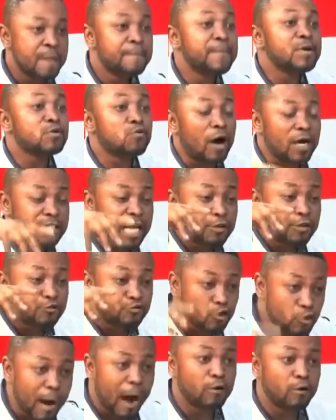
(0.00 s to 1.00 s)
because a
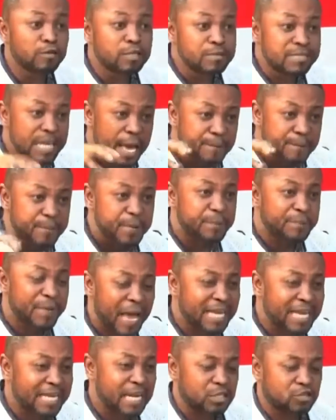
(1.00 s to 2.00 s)
juma utimi se mpp
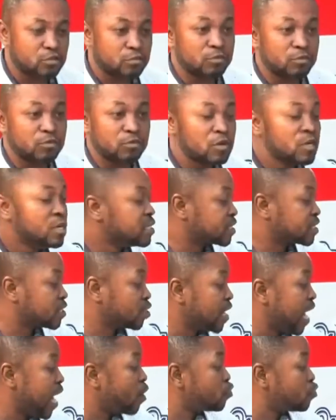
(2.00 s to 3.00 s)
aye na son no
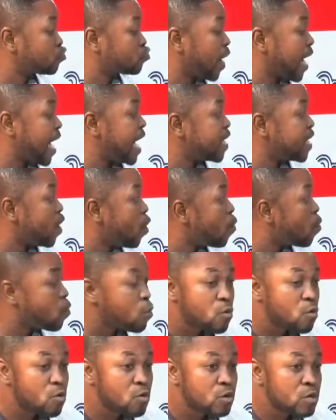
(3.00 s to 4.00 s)
so na egusu aye yo
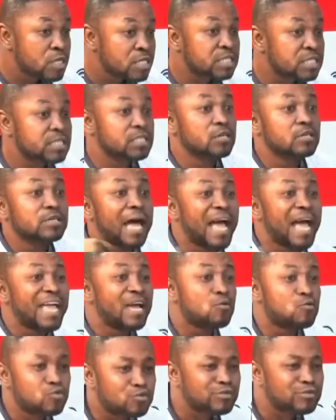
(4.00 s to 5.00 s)
so na
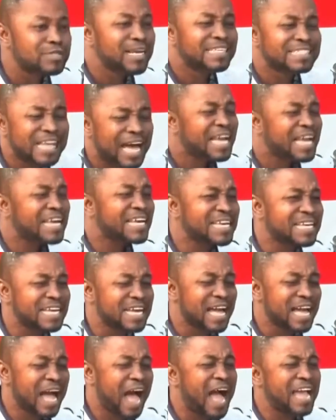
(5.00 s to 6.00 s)
egusu ye
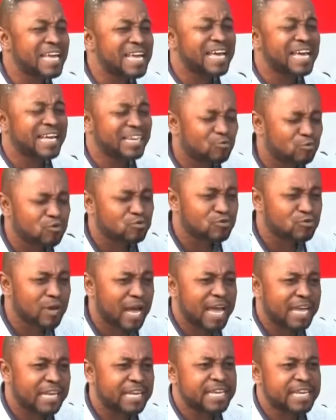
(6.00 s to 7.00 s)
nyae aye de gusu
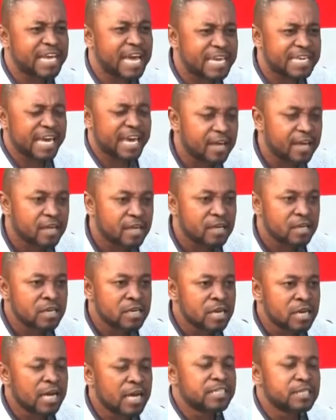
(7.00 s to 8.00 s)
aye de yeye
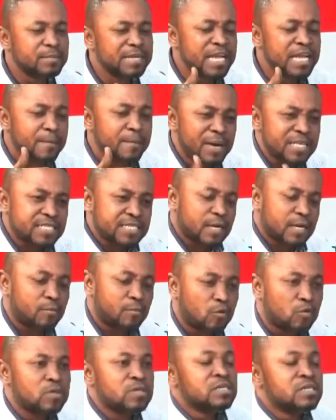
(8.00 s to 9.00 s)
etimi de
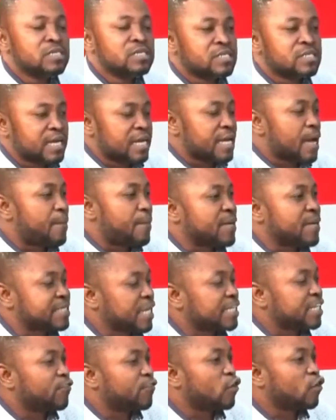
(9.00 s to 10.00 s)
mesram se ye
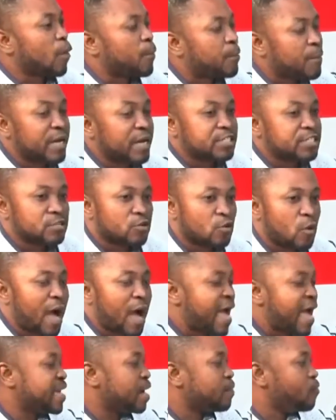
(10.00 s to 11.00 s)
pese development no
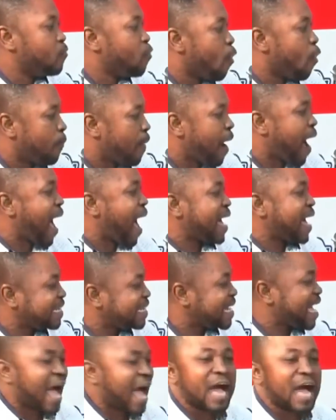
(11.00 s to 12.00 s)
aye mo pa
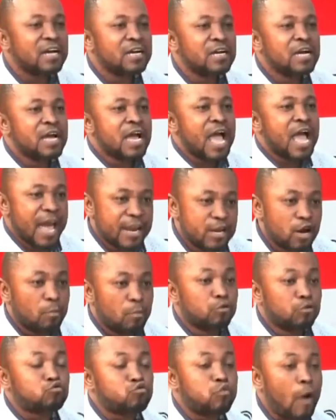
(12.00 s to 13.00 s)
de a ene o
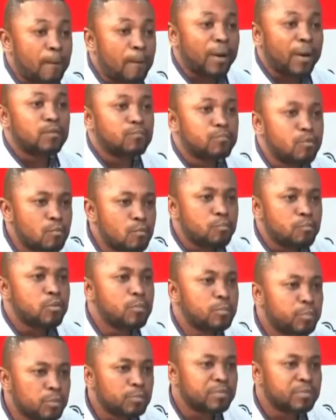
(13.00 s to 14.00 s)
mun to abon bum
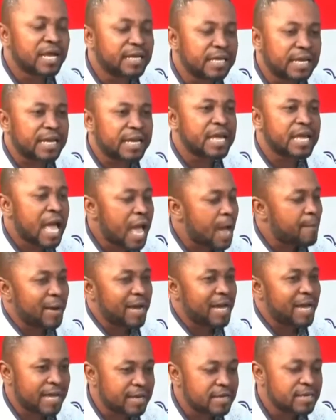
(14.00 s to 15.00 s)
bum bum nye de e
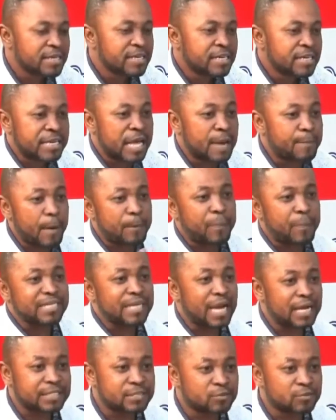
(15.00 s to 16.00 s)
maye ne ye papa
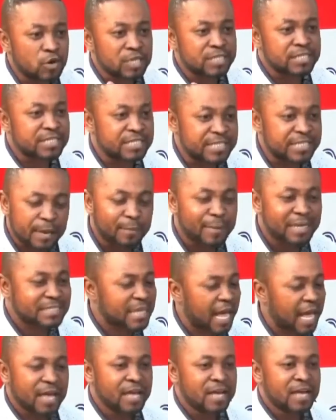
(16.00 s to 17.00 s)
jashin kosin de
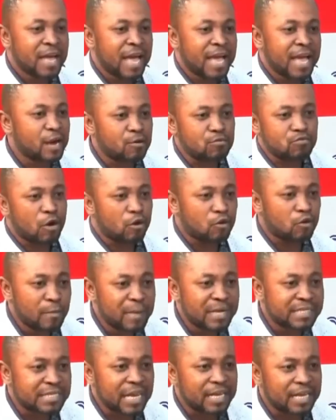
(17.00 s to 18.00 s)
masa aye chrono
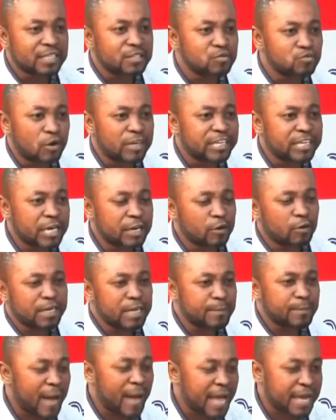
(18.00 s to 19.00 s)
mentality no de ye
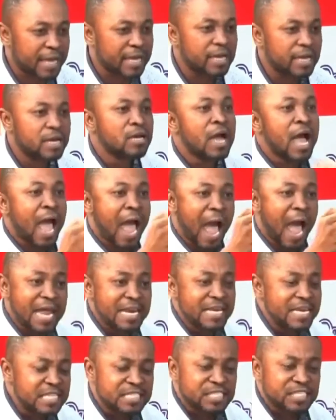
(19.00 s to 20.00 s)
de baaye
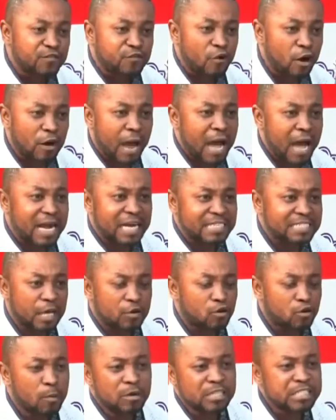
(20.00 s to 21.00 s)
ndc fo no
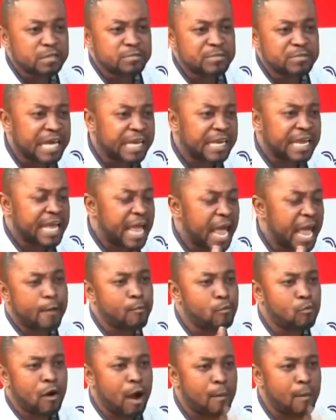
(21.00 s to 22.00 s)
ankasa no mun timi nye de
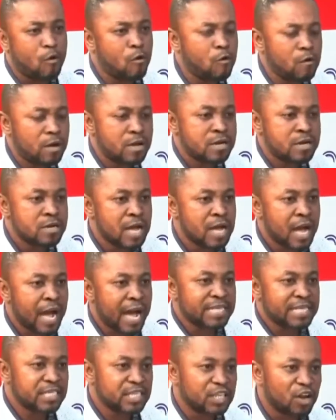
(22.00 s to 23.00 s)
emwamo
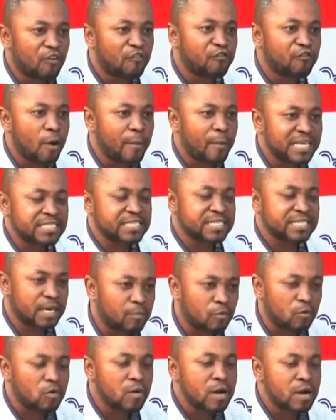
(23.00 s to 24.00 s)
asin na fo
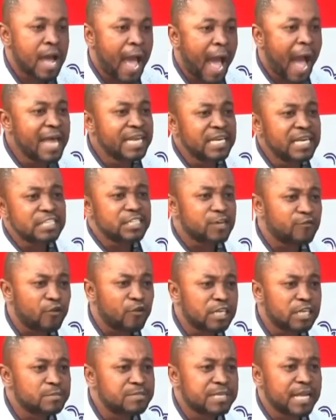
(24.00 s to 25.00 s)
mesram ndc
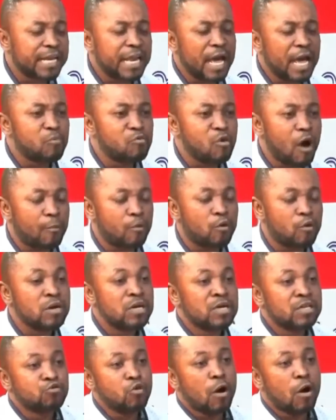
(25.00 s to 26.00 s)
fo timi nye de emwamo
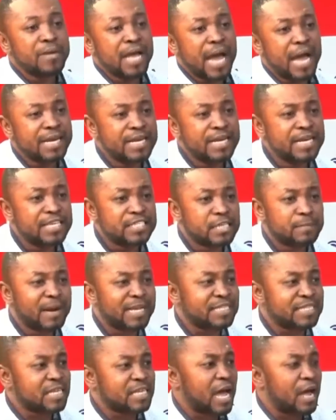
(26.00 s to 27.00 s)
no bi ndc
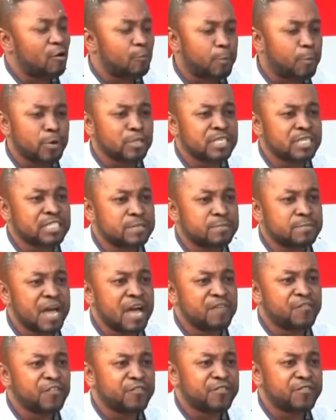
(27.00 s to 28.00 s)
betena position be
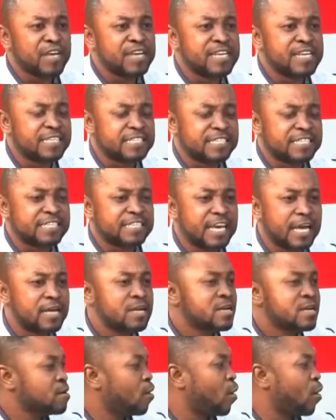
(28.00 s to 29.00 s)
50 years de
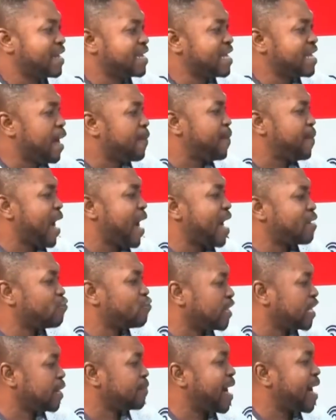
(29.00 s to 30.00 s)
o de pa no
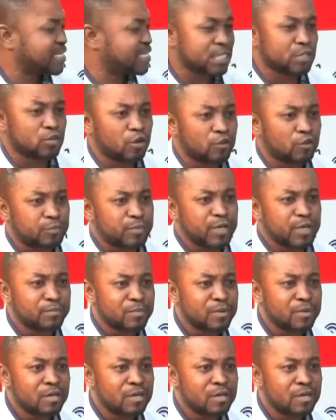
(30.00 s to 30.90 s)
de ba asin not be